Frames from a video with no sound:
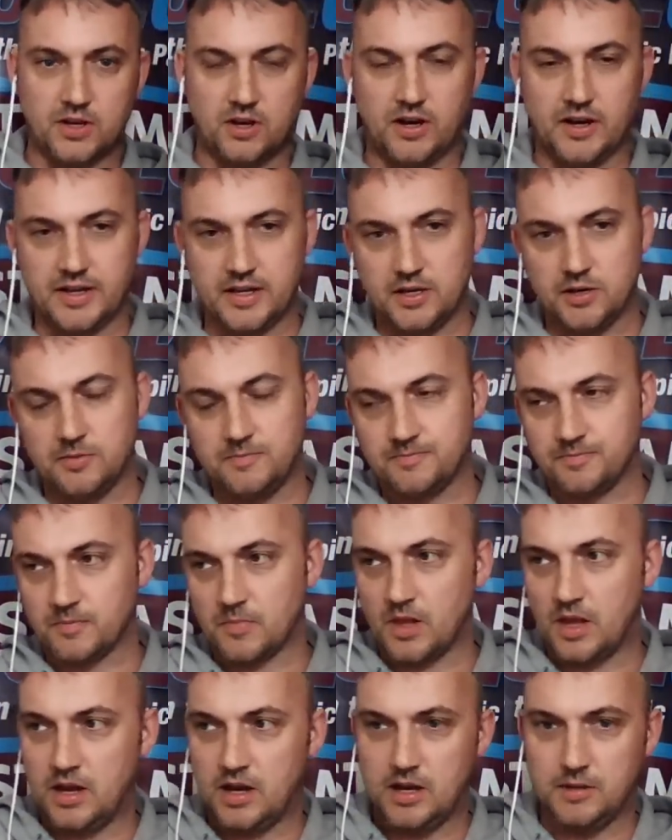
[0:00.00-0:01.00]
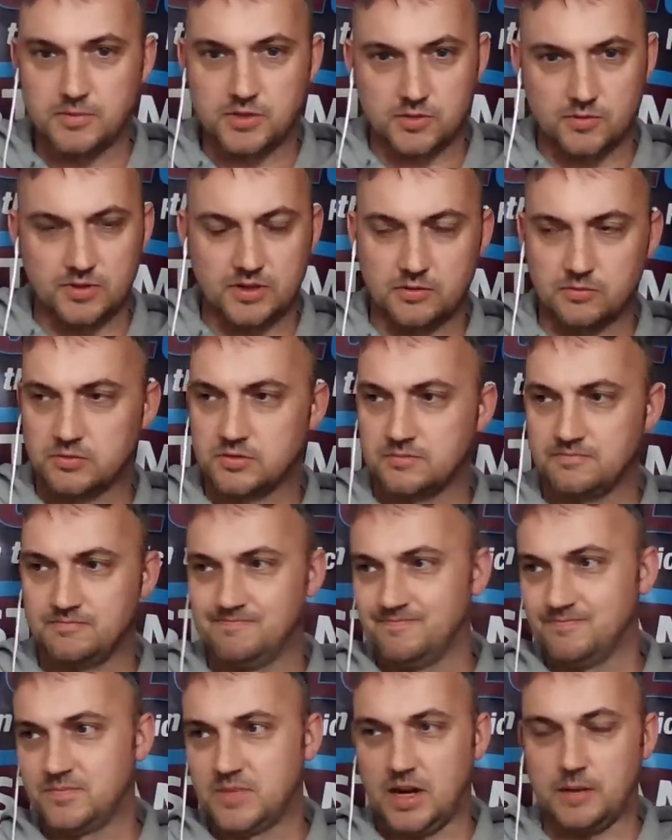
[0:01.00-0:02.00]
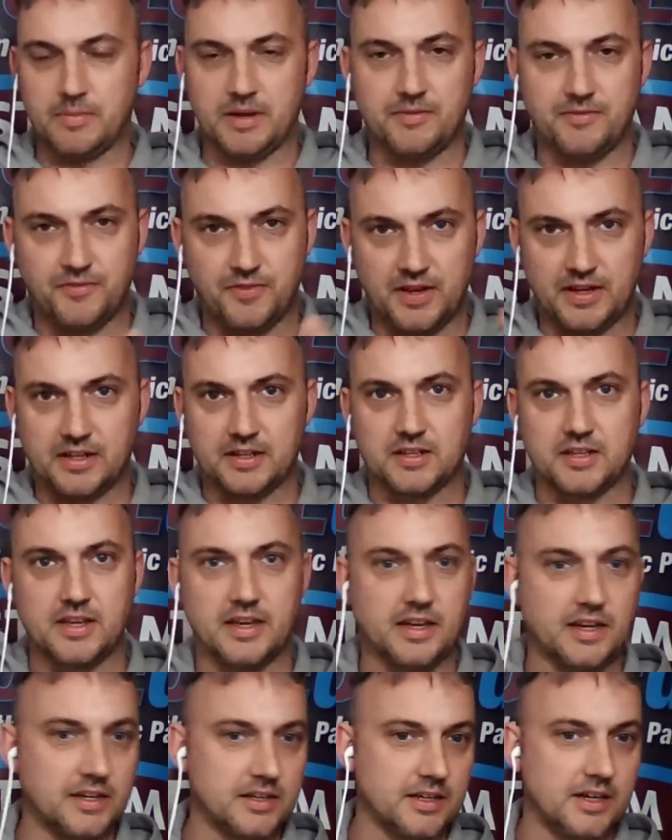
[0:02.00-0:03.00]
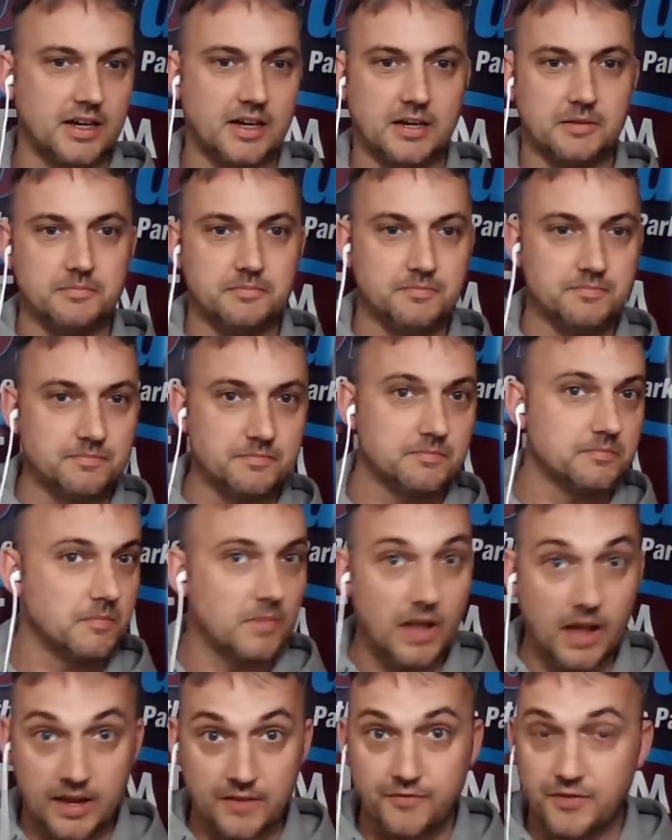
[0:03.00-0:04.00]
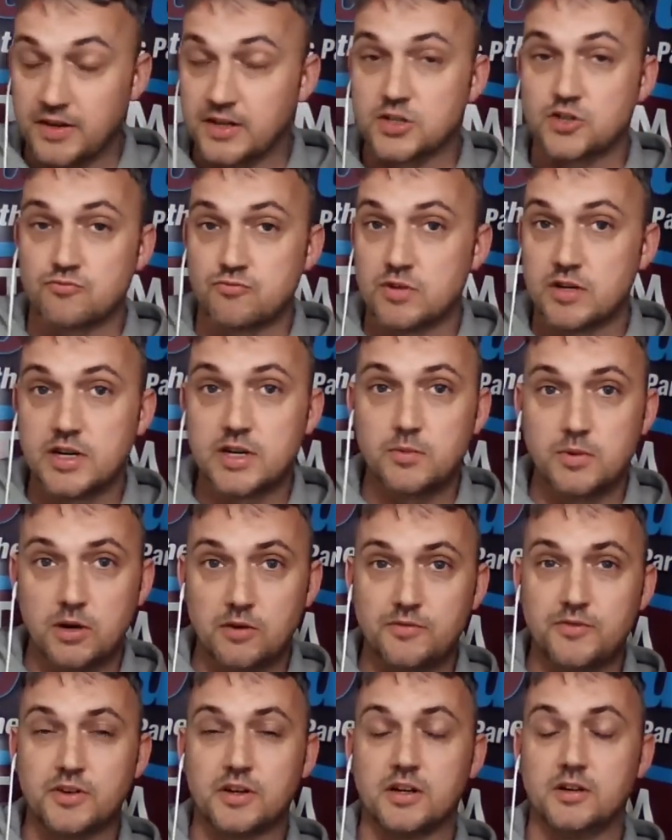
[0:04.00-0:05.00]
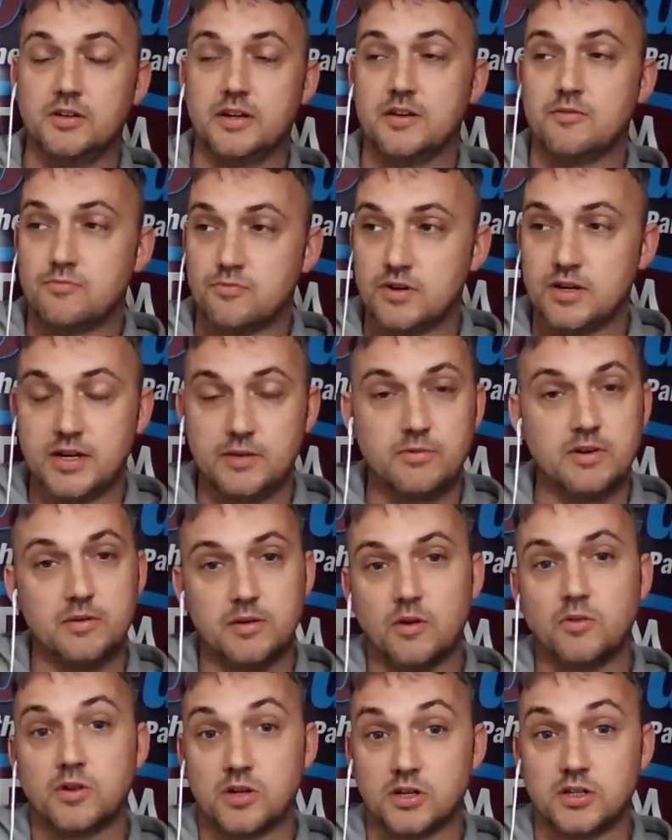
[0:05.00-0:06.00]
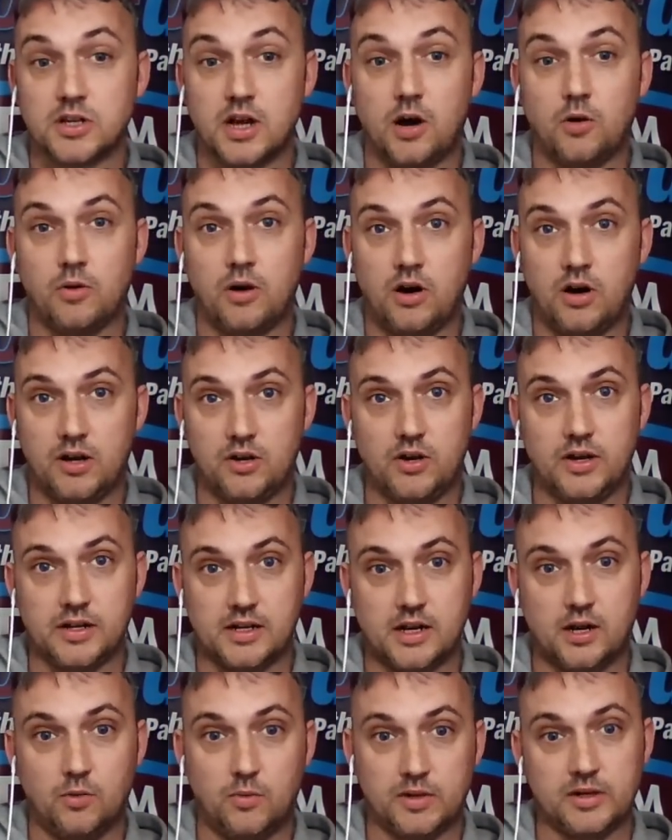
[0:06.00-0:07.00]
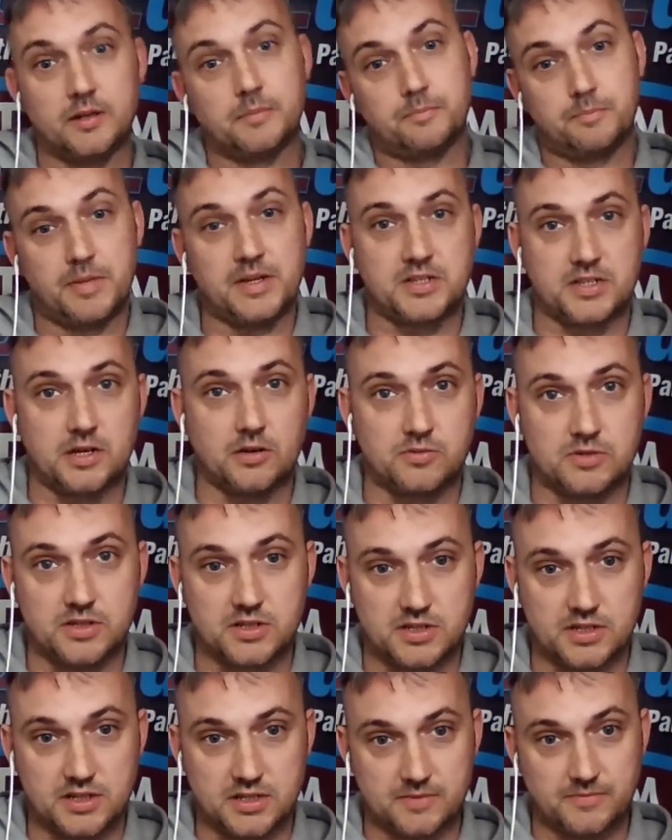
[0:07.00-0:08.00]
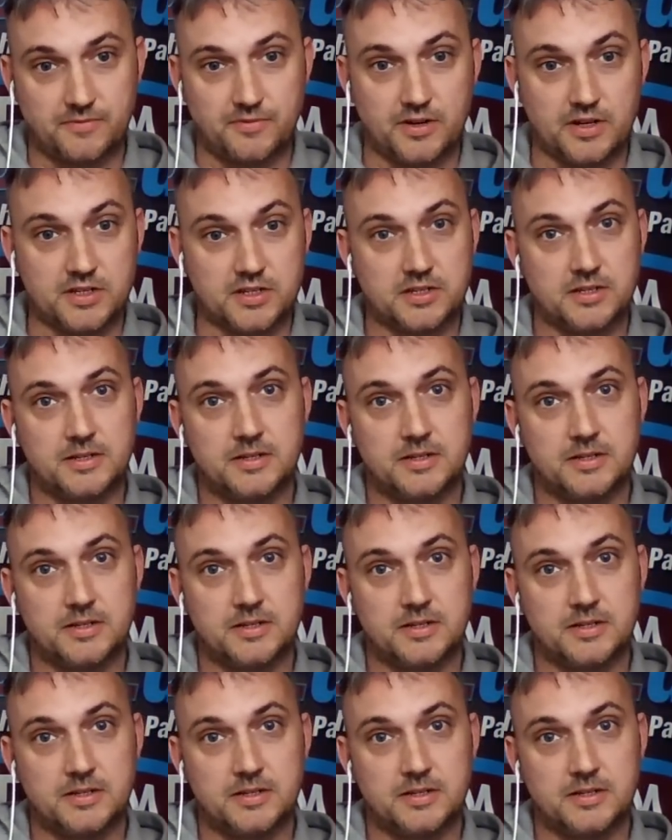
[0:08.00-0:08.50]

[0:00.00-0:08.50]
Ayew, sort of little dummy flick thing, and he finished really well for Feghouli. Really, really well. Good goal, highlight goal, one of the best goals of the season for us.